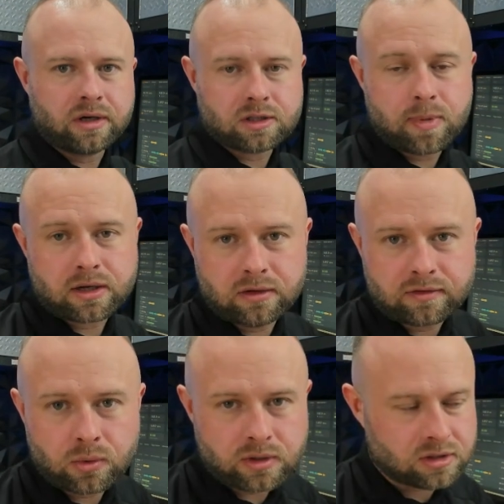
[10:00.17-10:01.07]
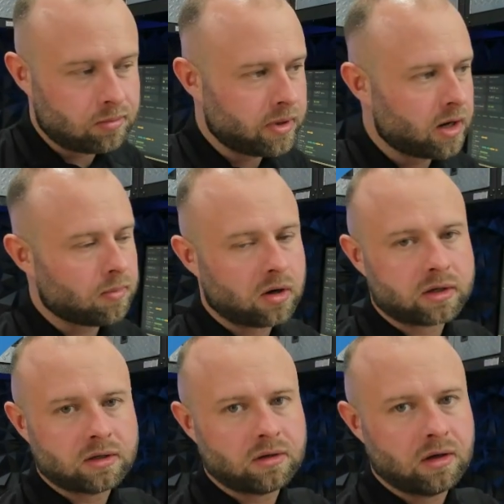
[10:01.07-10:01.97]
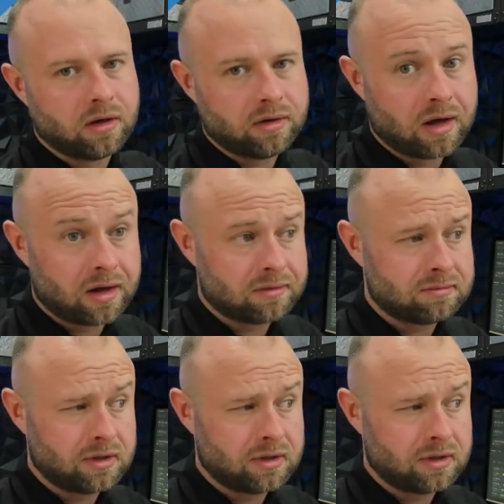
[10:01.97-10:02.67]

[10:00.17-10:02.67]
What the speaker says: at speculative coins in a bear market, not